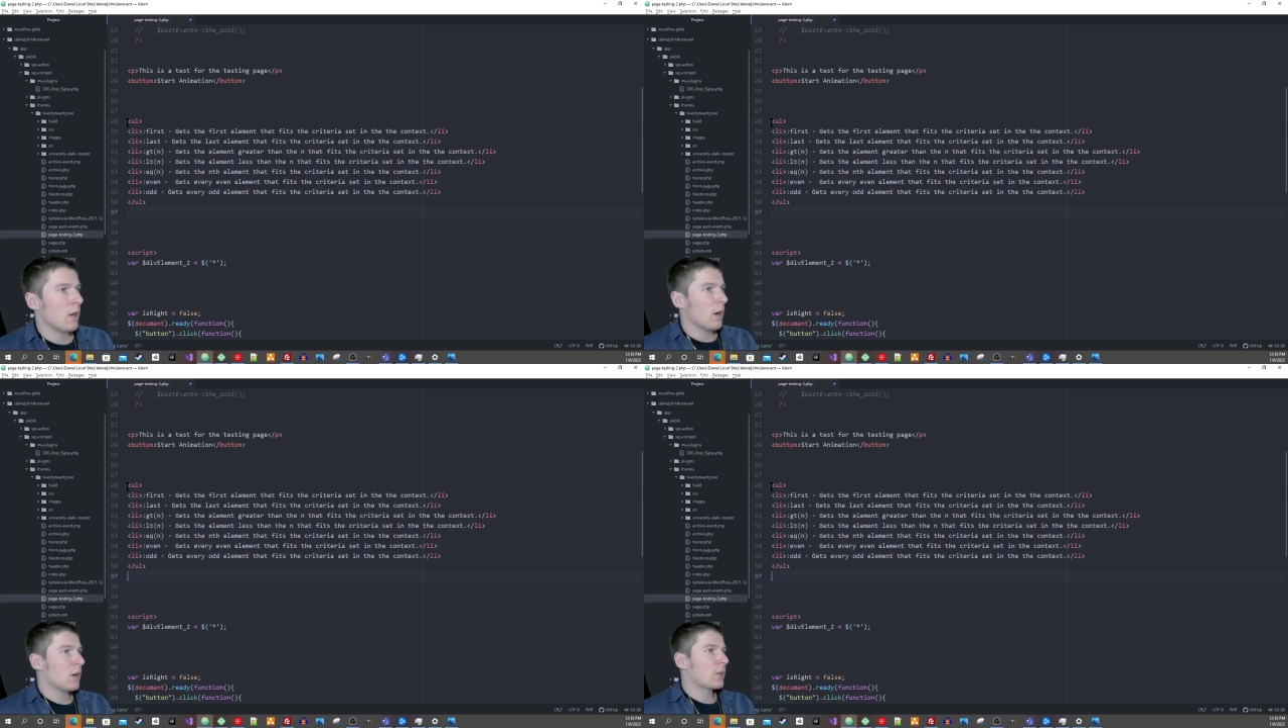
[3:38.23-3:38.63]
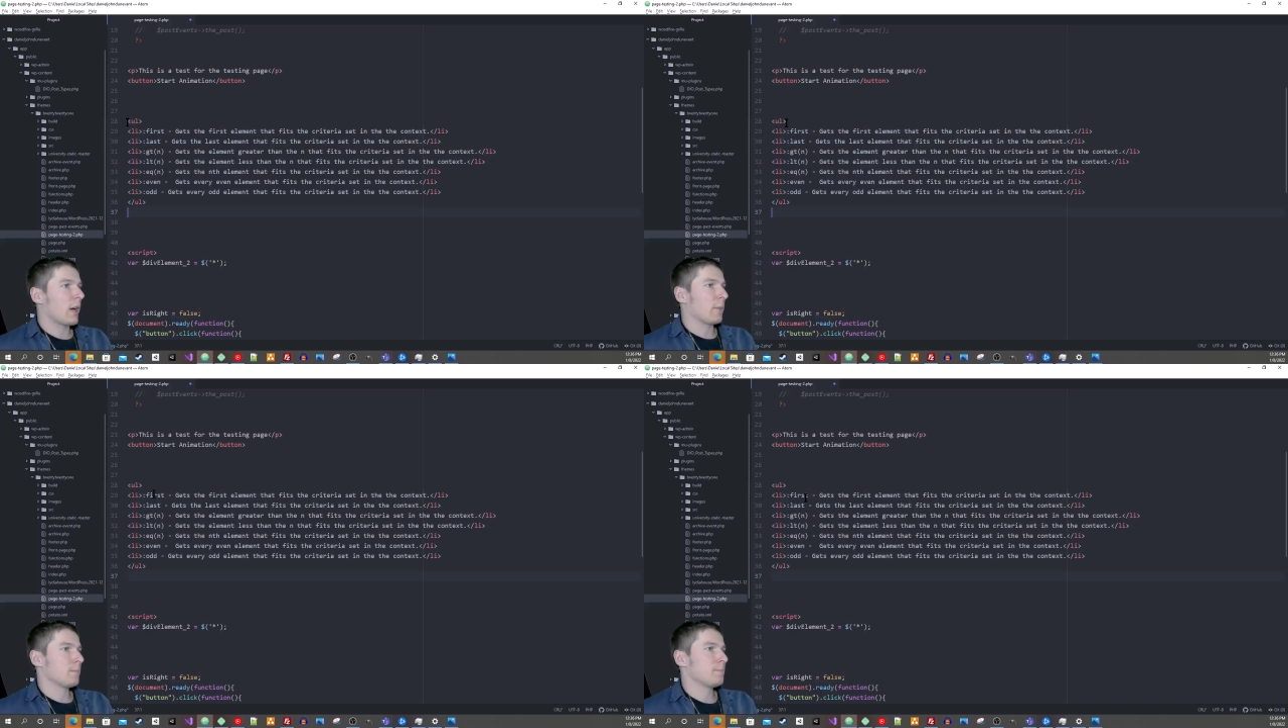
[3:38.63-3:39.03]

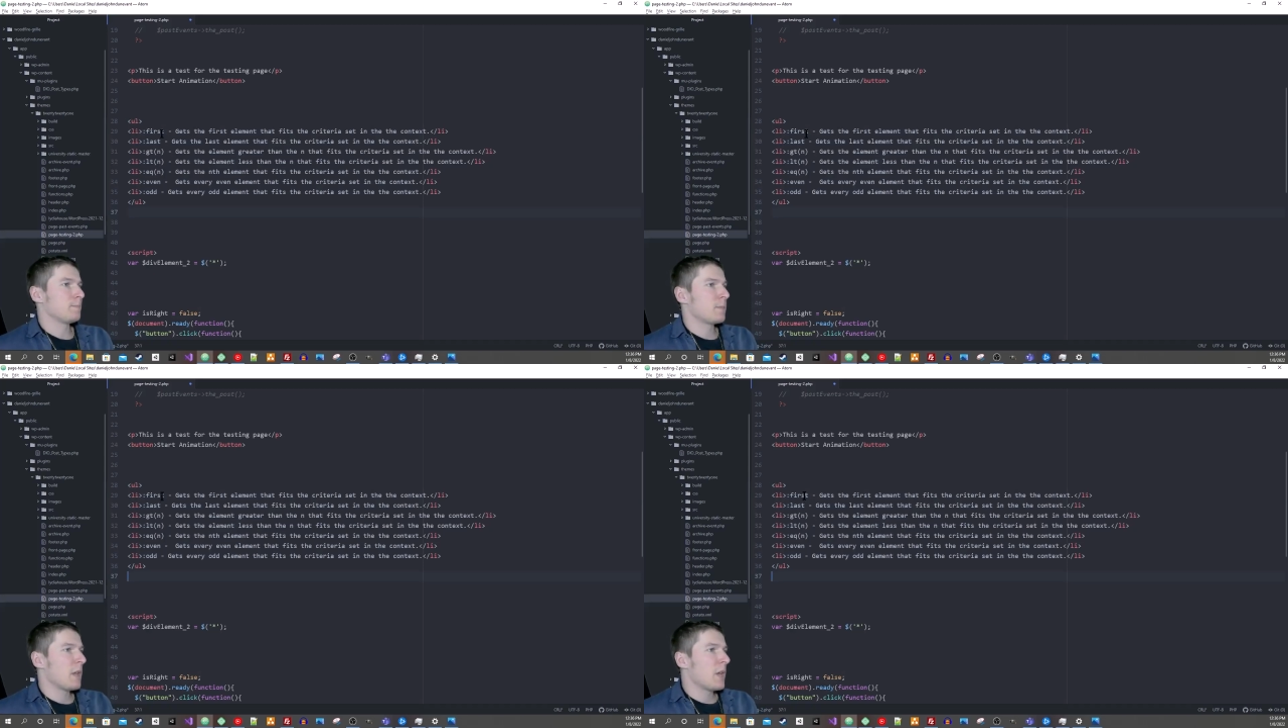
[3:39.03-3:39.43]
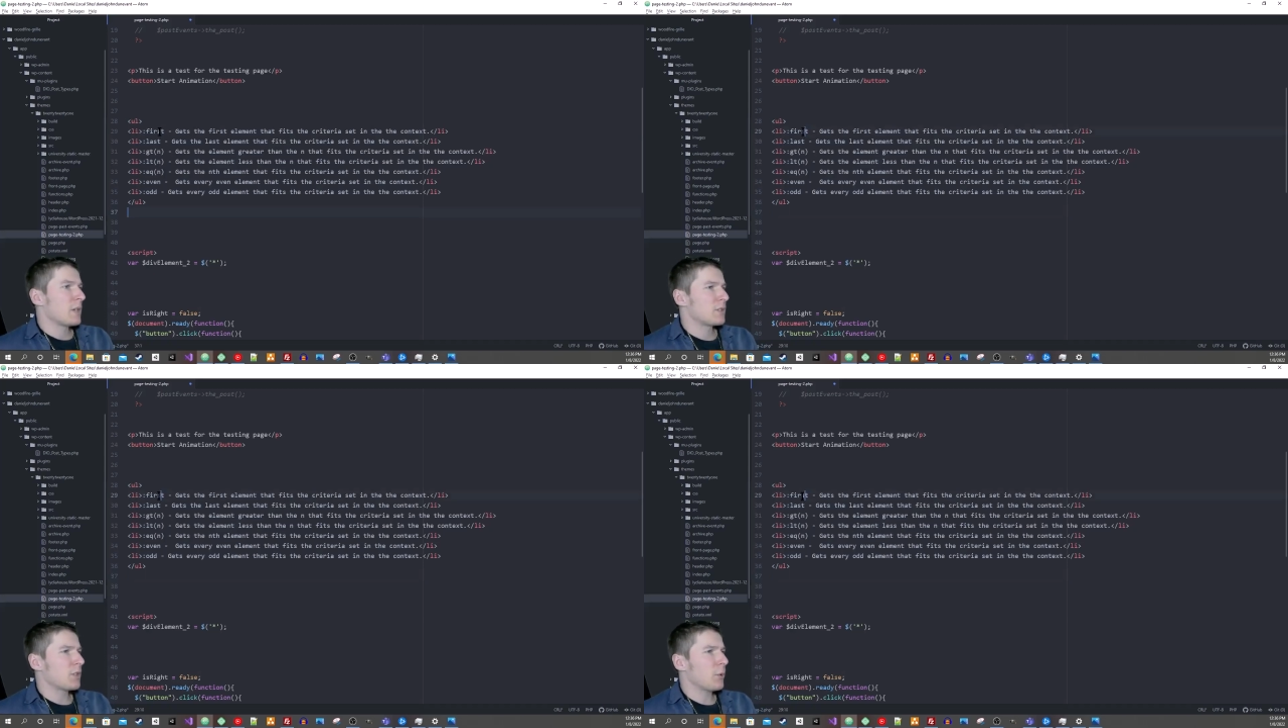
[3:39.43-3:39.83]
Okay,
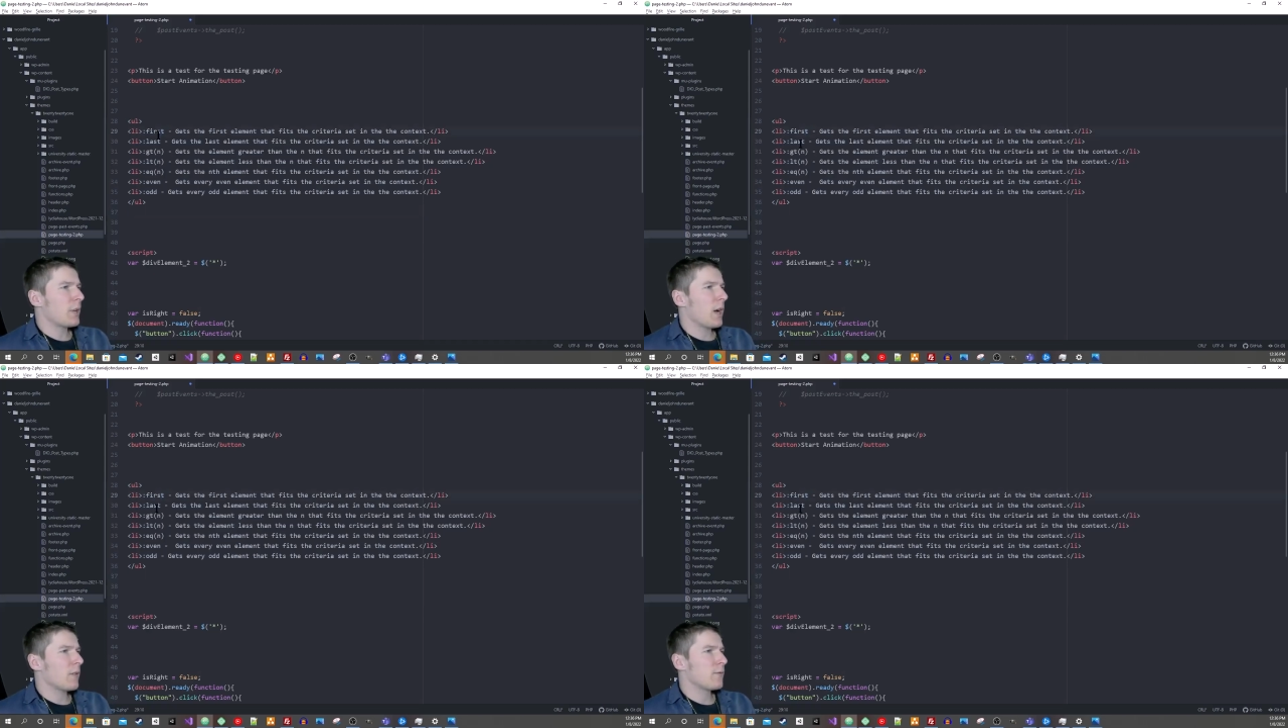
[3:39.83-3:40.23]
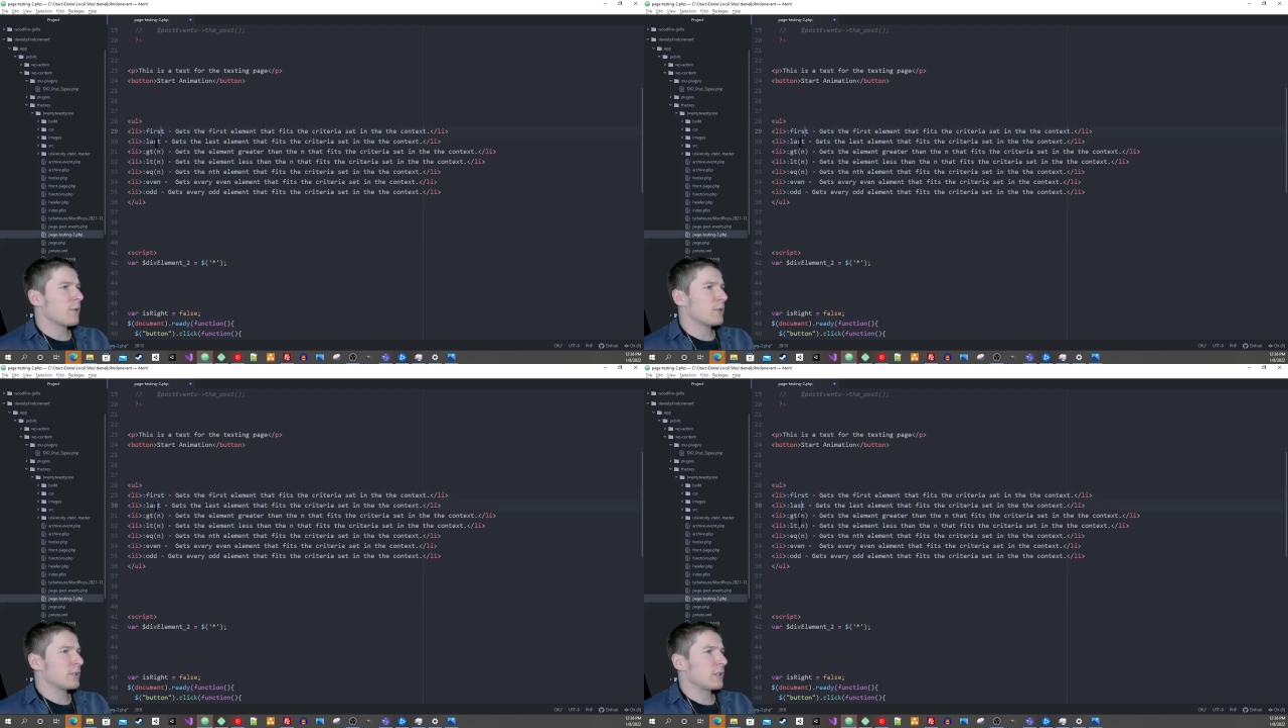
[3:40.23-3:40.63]
so we got
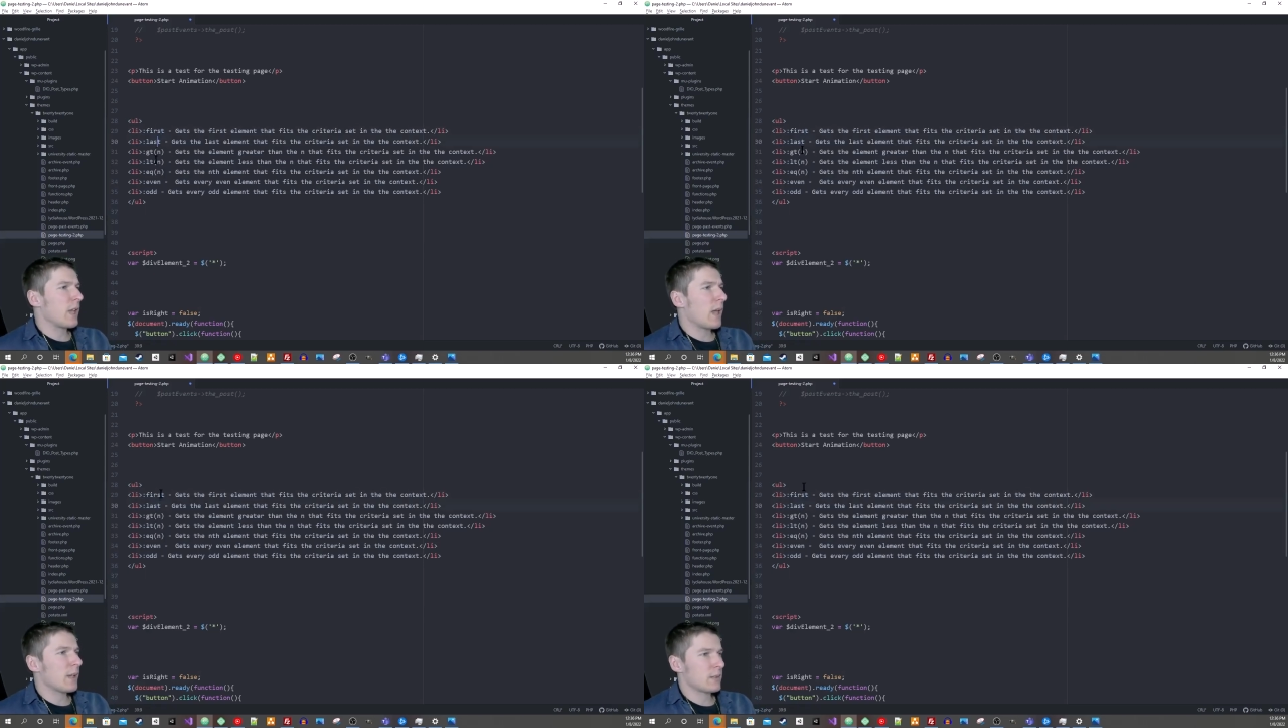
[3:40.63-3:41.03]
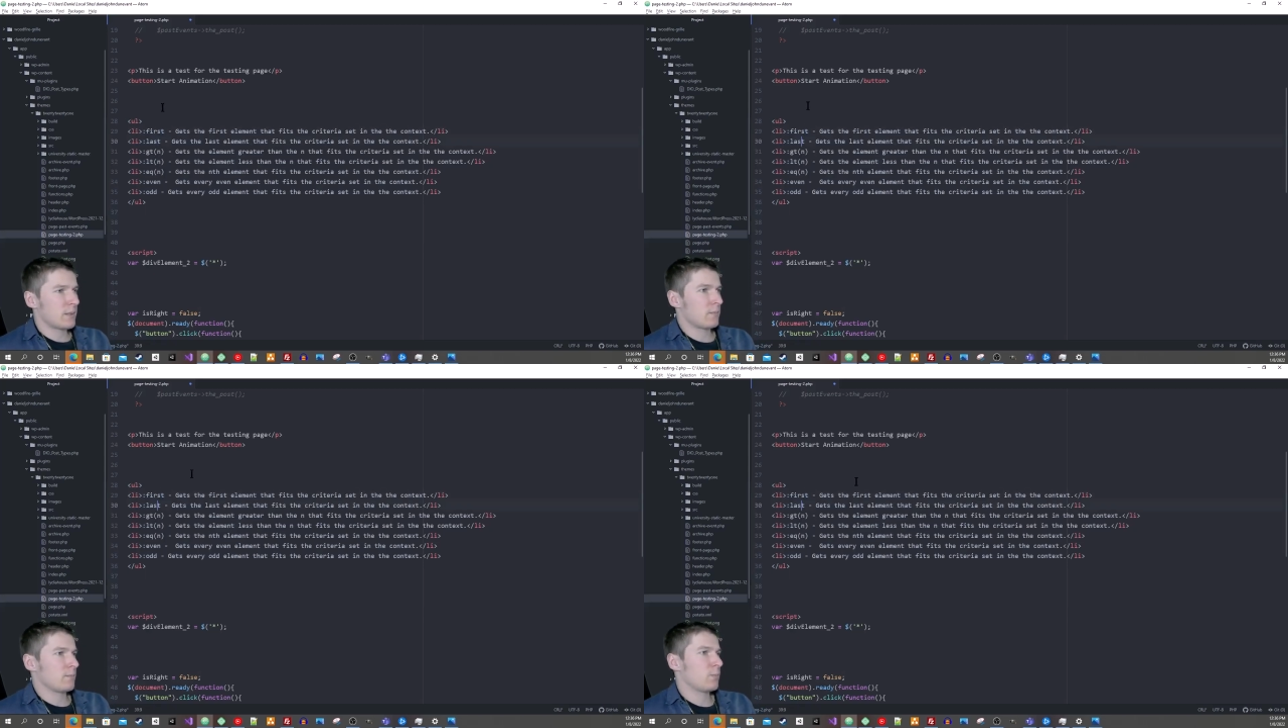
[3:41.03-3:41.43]
first, last,
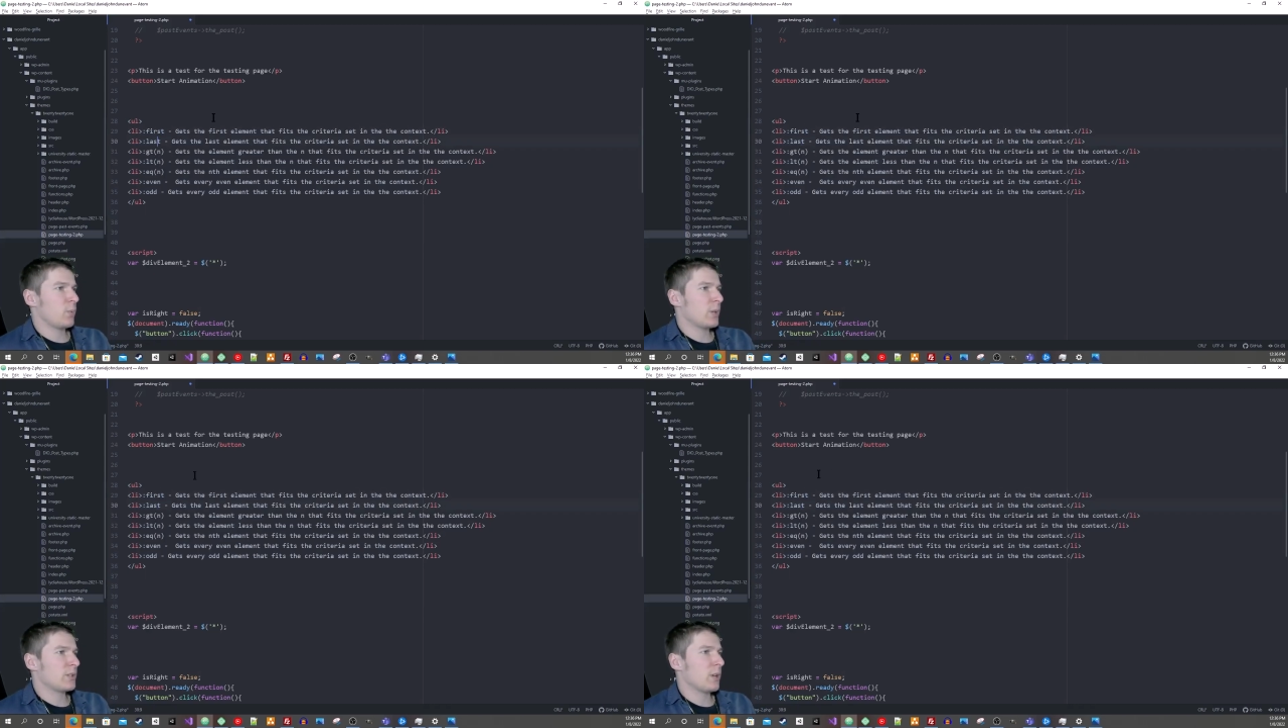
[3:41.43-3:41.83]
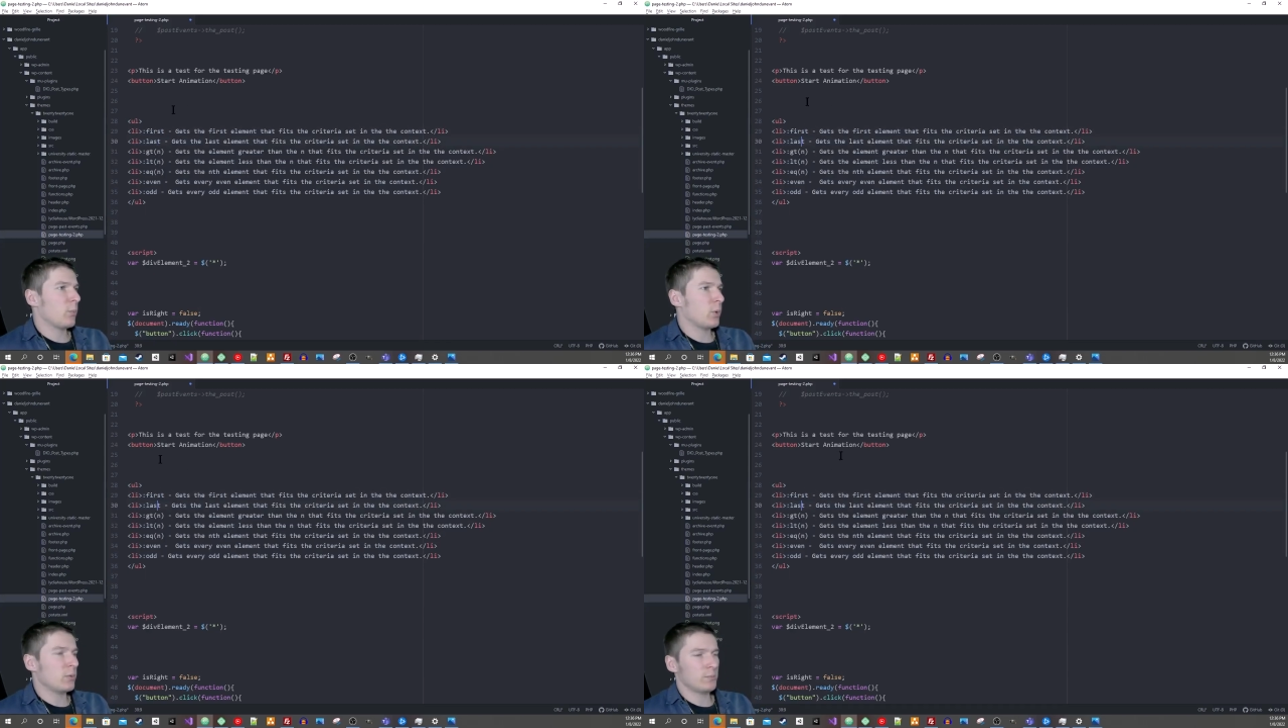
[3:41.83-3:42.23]
pretty
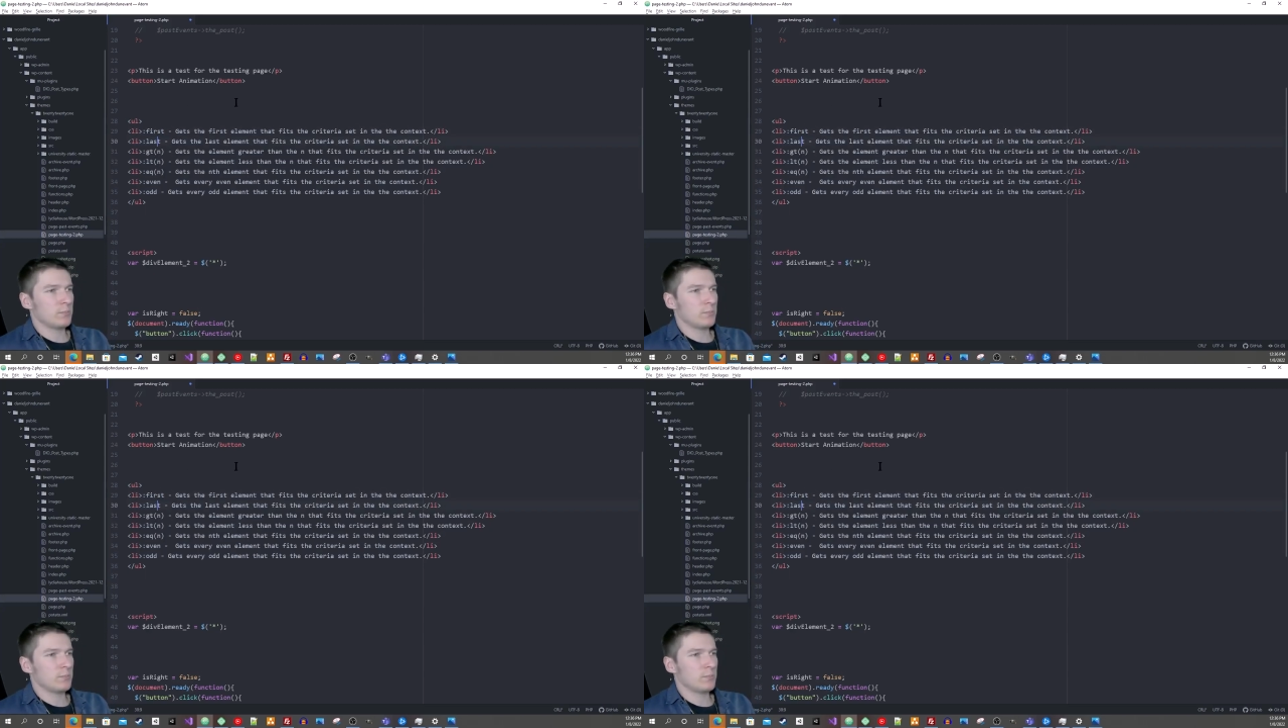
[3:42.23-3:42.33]
simple.